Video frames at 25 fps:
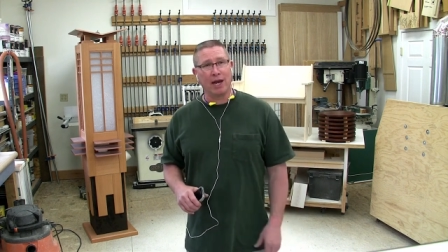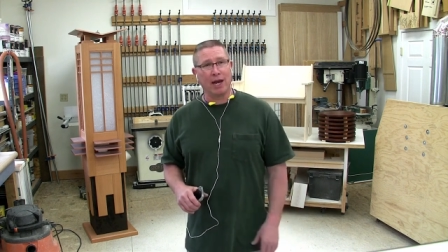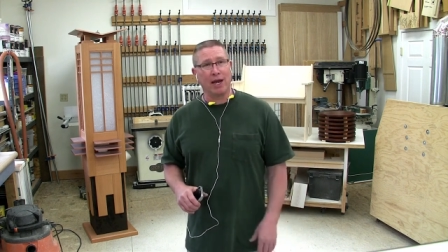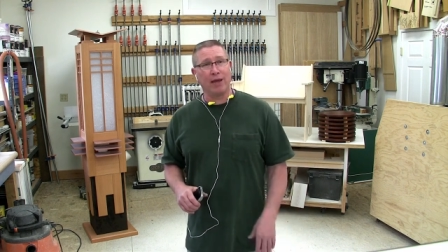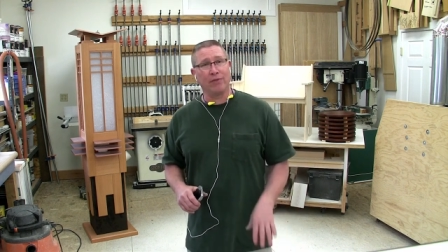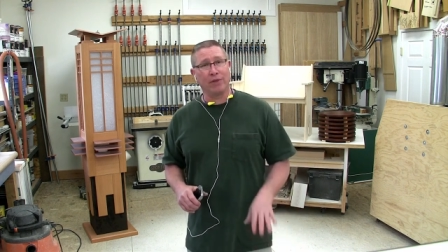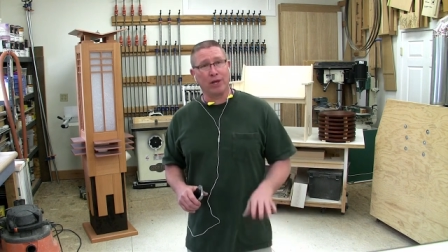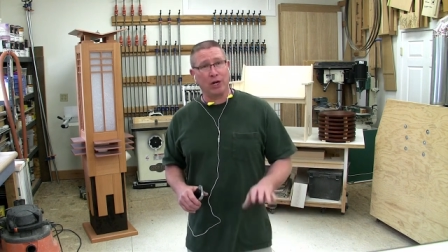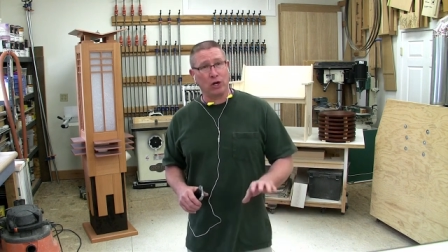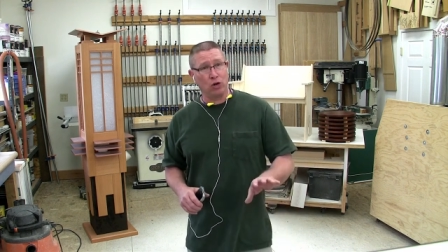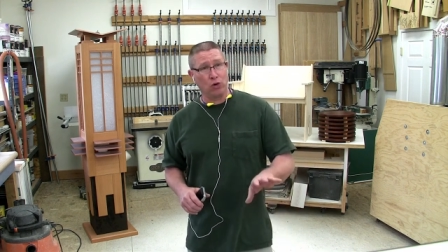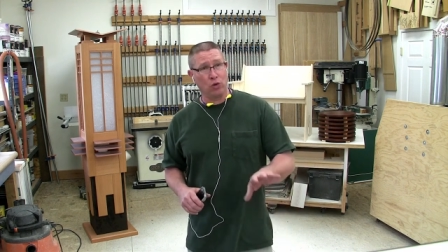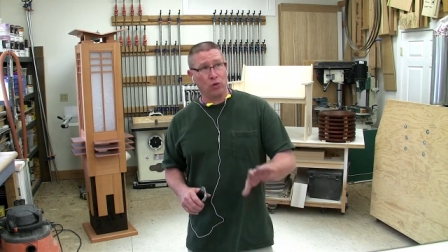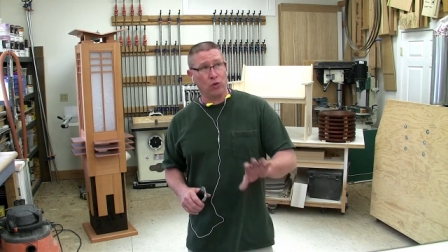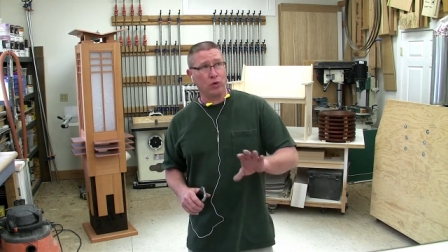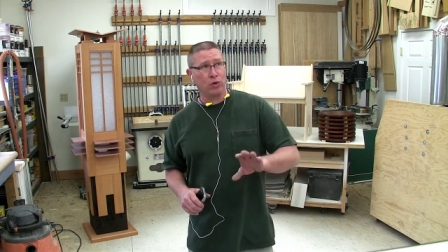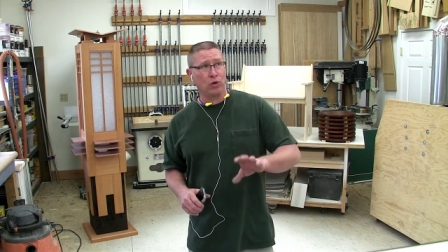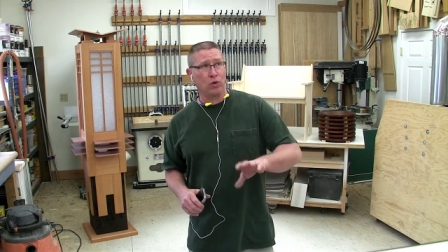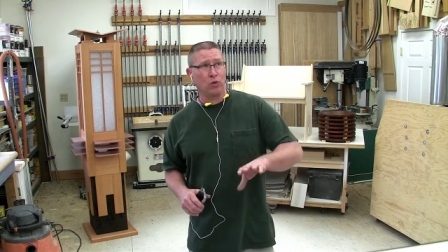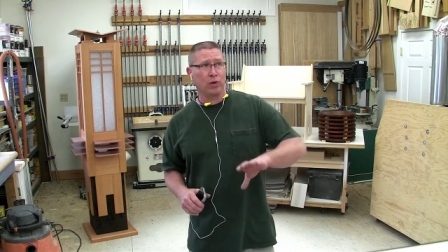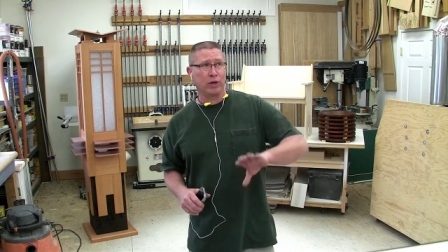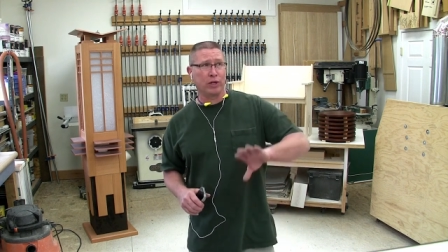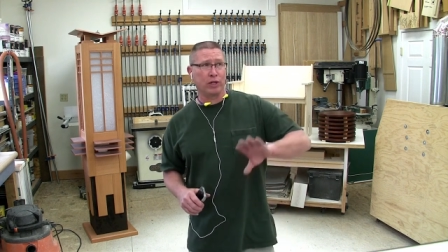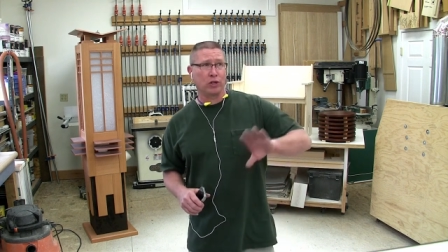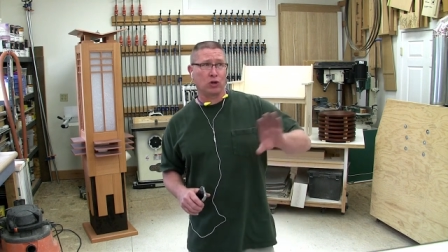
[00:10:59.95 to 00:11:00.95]
And then who
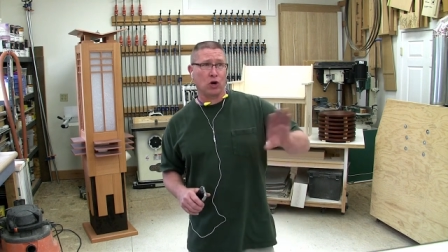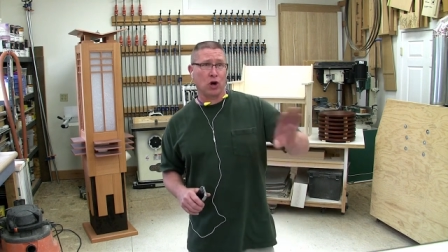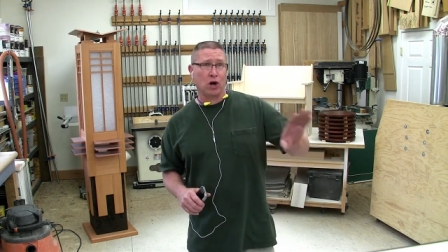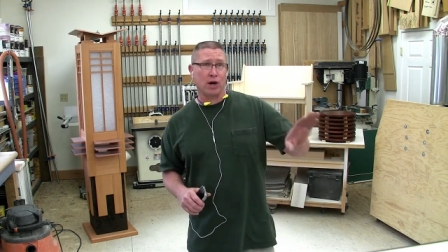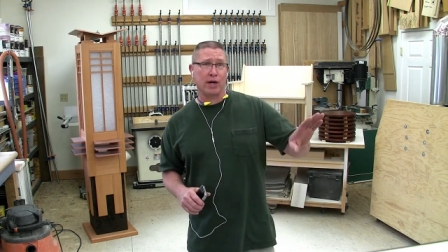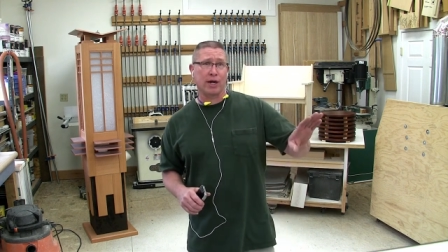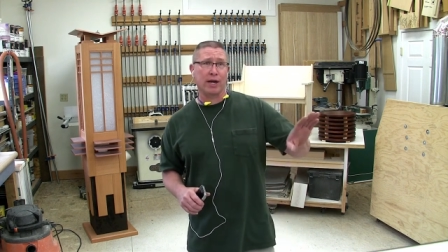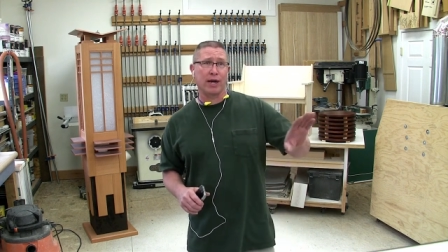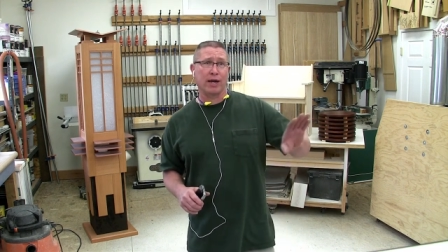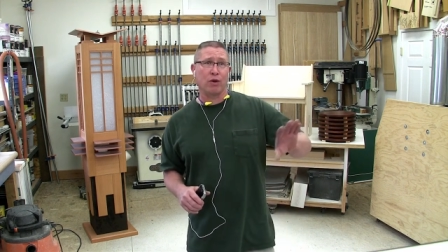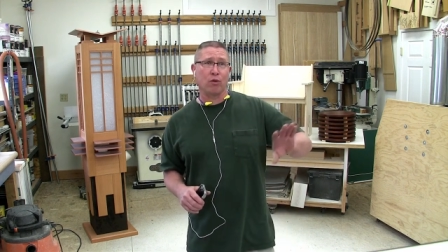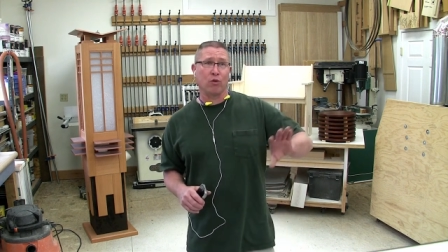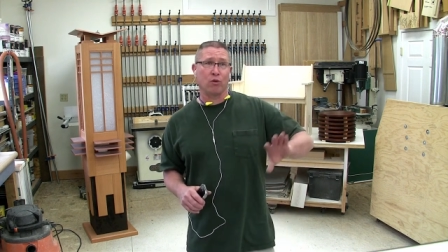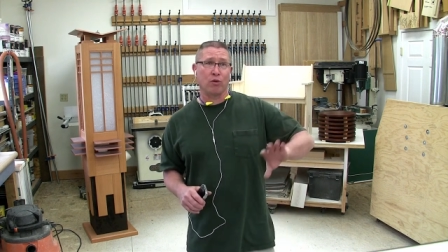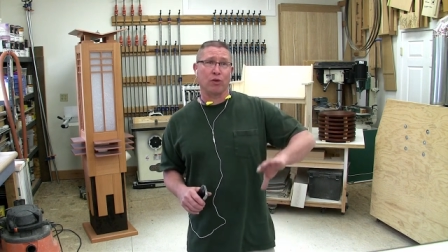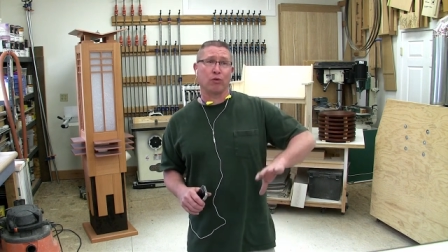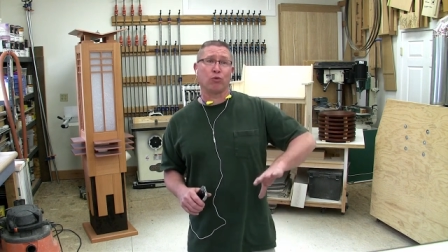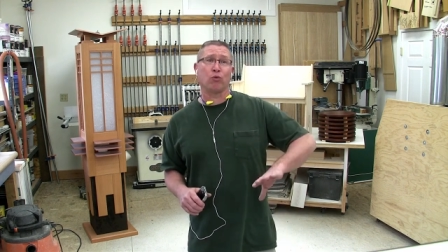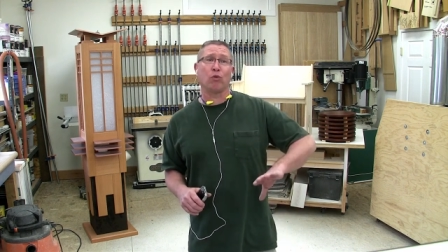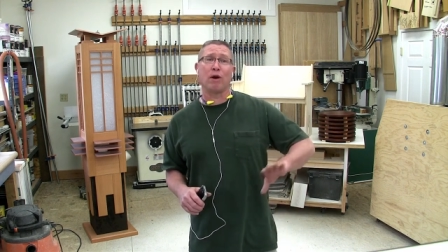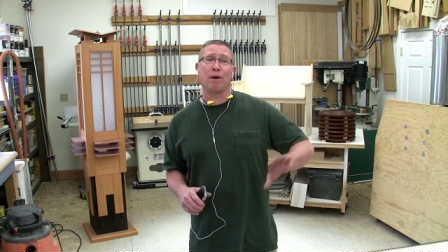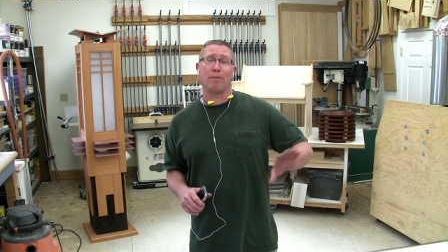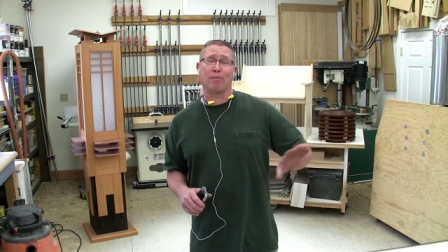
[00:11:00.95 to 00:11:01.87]
you want to target with